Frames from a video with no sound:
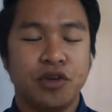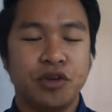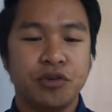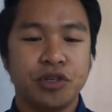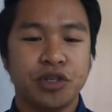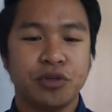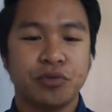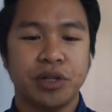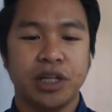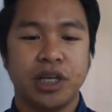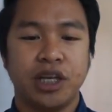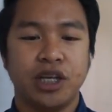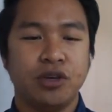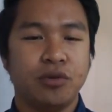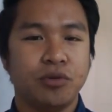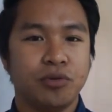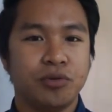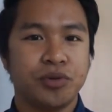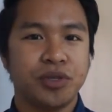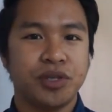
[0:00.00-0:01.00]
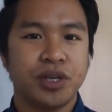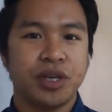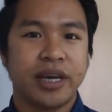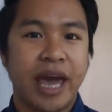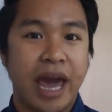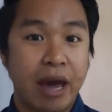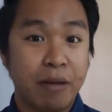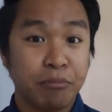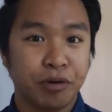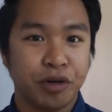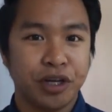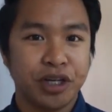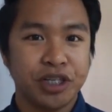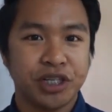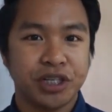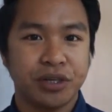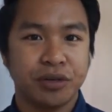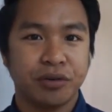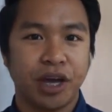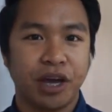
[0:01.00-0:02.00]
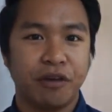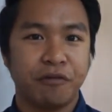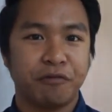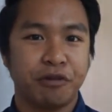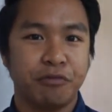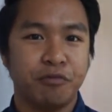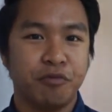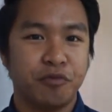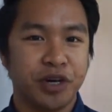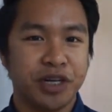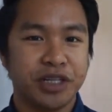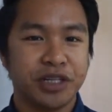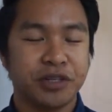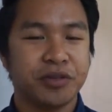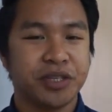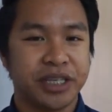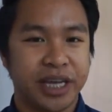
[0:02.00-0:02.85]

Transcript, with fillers: we usually use Cambridge, okay, from 1 to